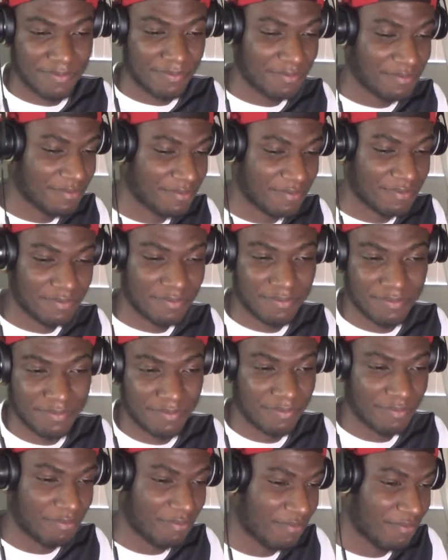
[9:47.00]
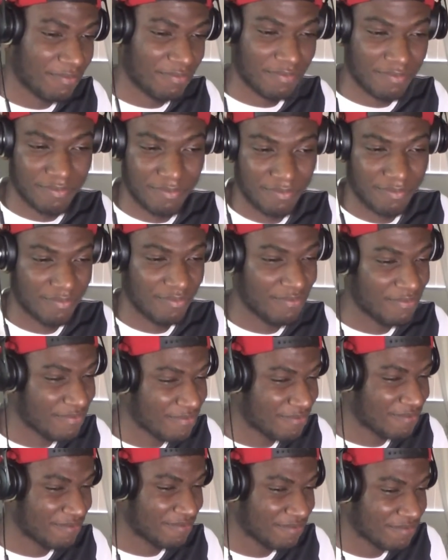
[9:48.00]
Can't tackle business with my eyes
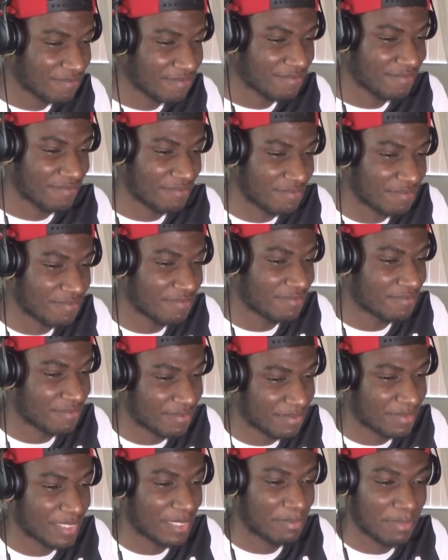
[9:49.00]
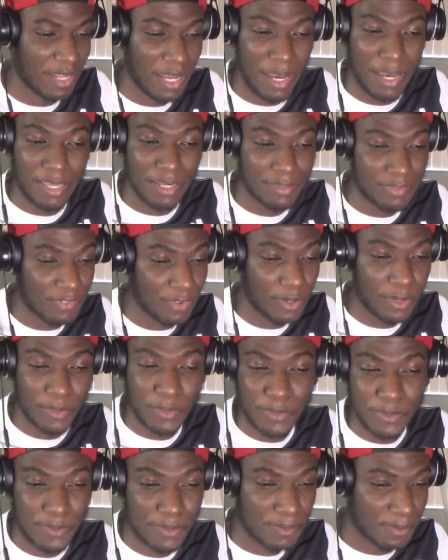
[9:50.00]
closed, yeah. So don't make
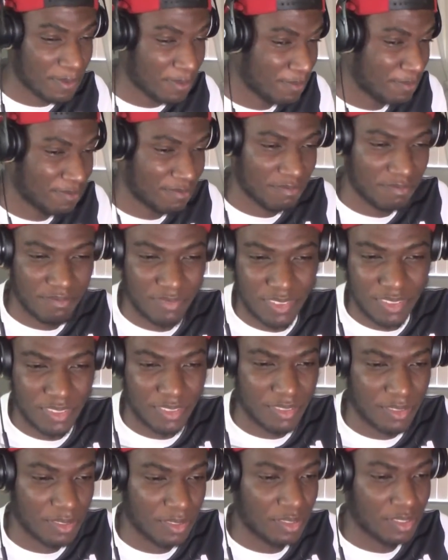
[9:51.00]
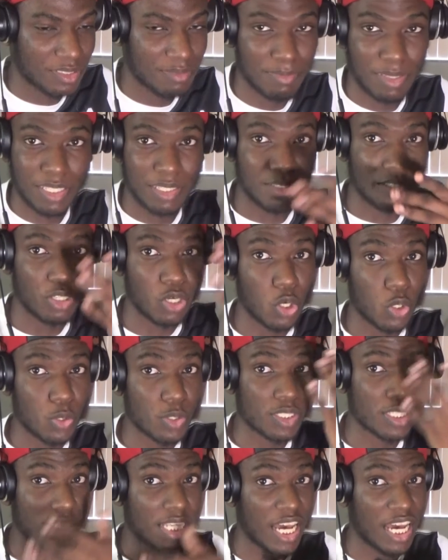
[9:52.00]
me go. Make me
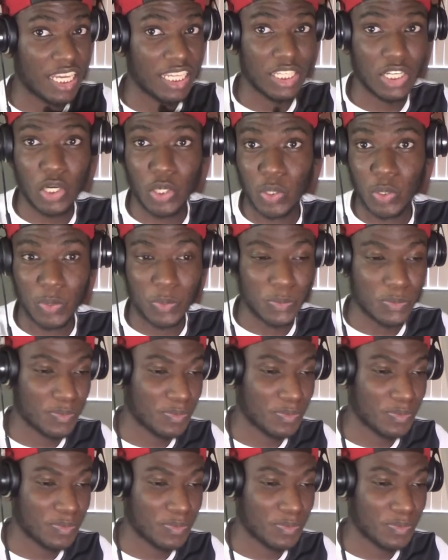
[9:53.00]
go psycho.